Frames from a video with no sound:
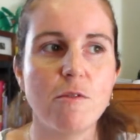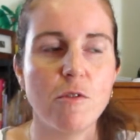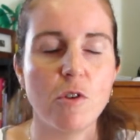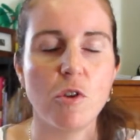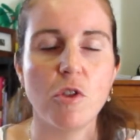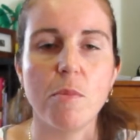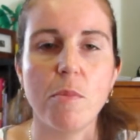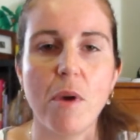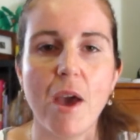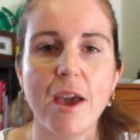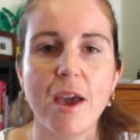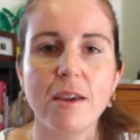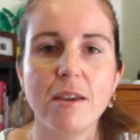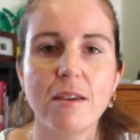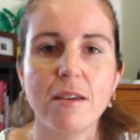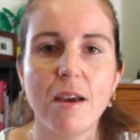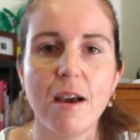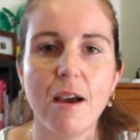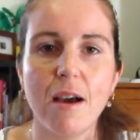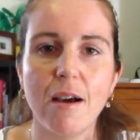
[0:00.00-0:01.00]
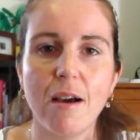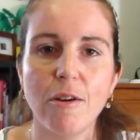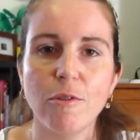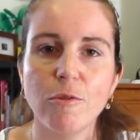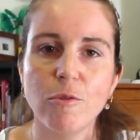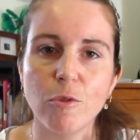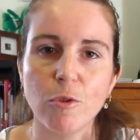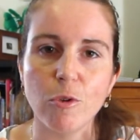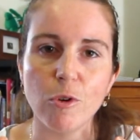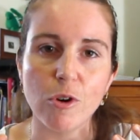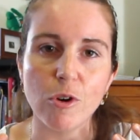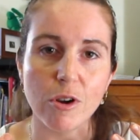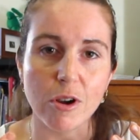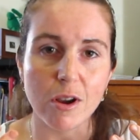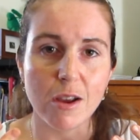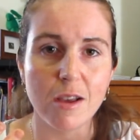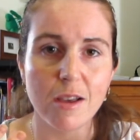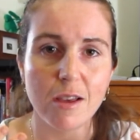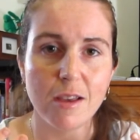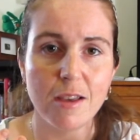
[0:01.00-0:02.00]
further back for,
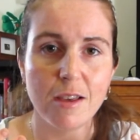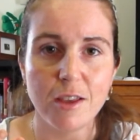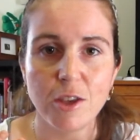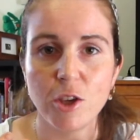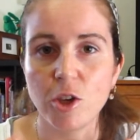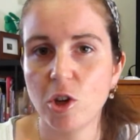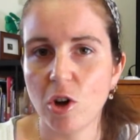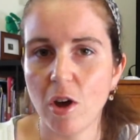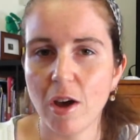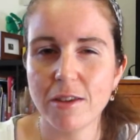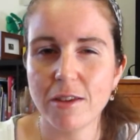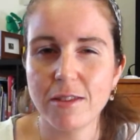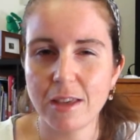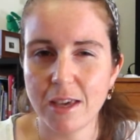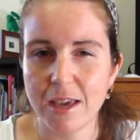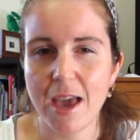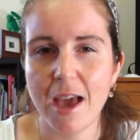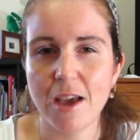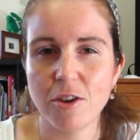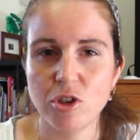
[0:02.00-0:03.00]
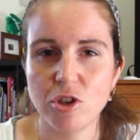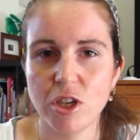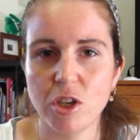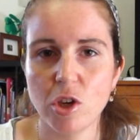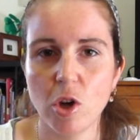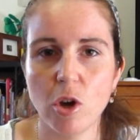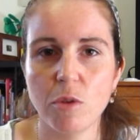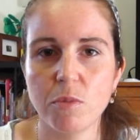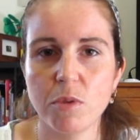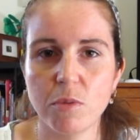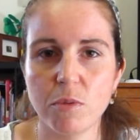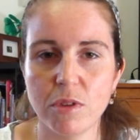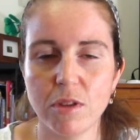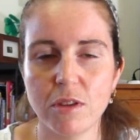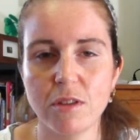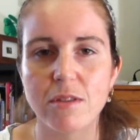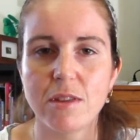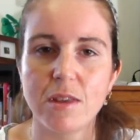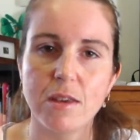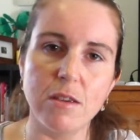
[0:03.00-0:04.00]
I see how she copes with
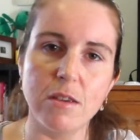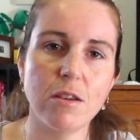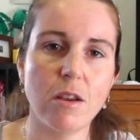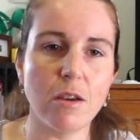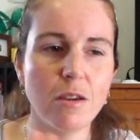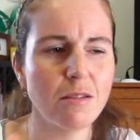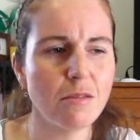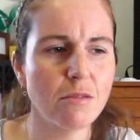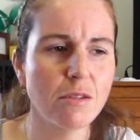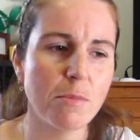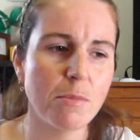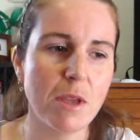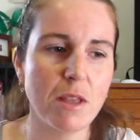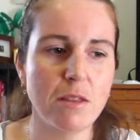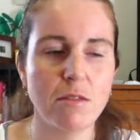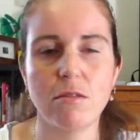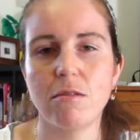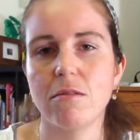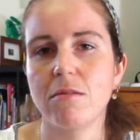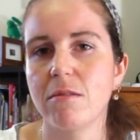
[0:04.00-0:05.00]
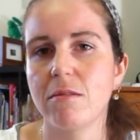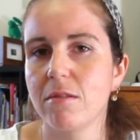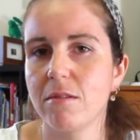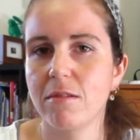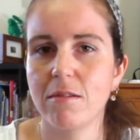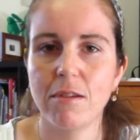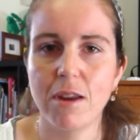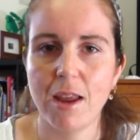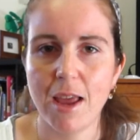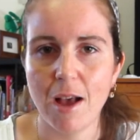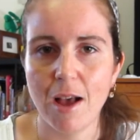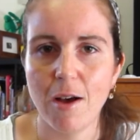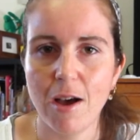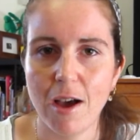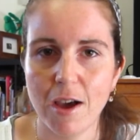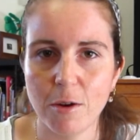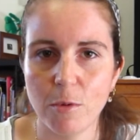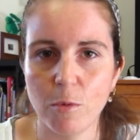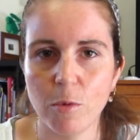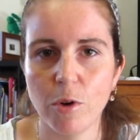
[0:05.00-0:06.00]
it. So, it all depends on how
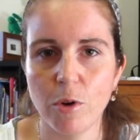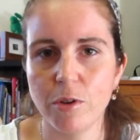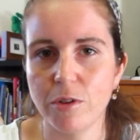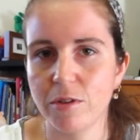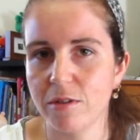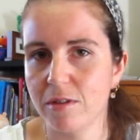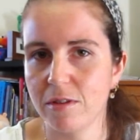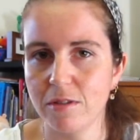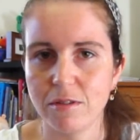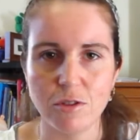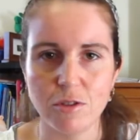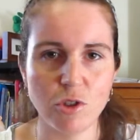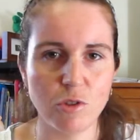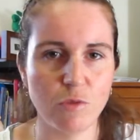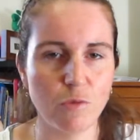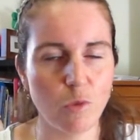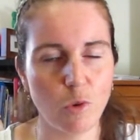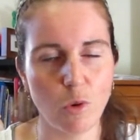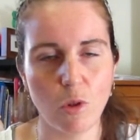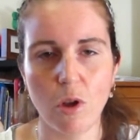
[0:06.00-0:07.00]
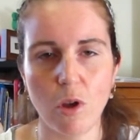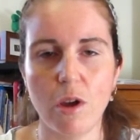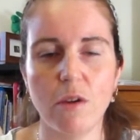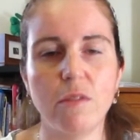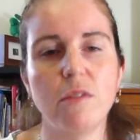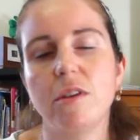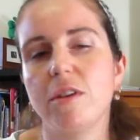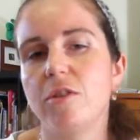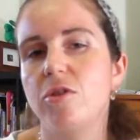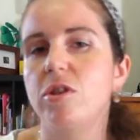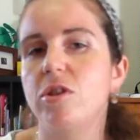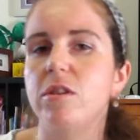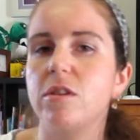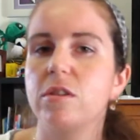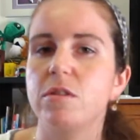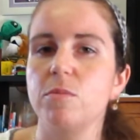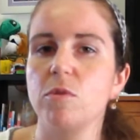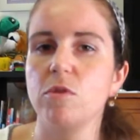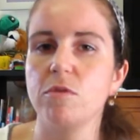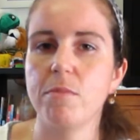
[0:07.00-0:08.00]
hard it was. Did she fall over? Did she
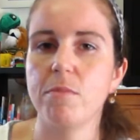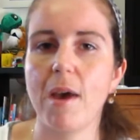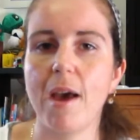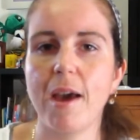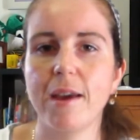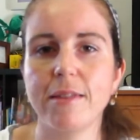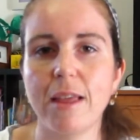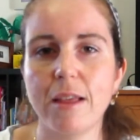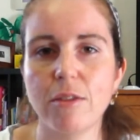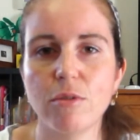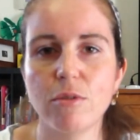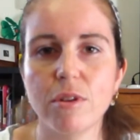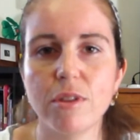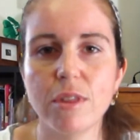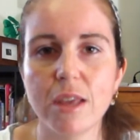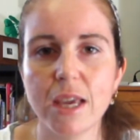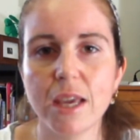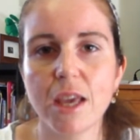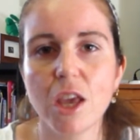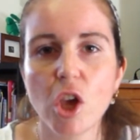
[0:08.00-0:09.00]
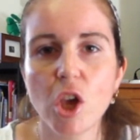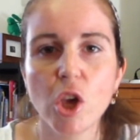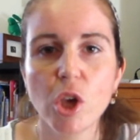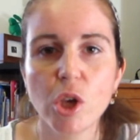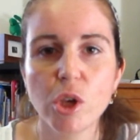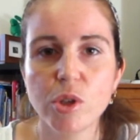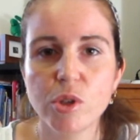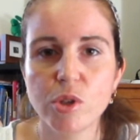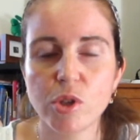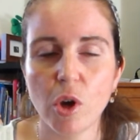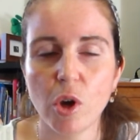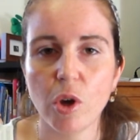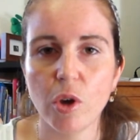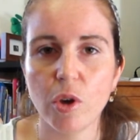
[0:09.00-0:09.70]
just move back? That sort of thing. So,